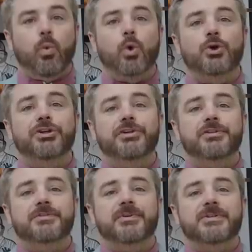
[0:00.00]

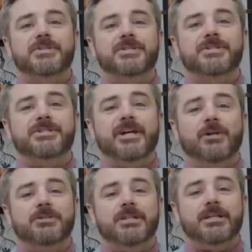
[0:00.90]
Warriors versus
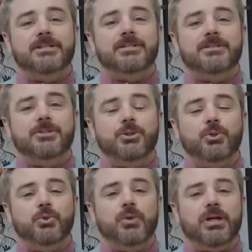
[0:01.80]
Celtics,
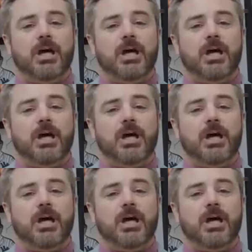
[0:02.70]
two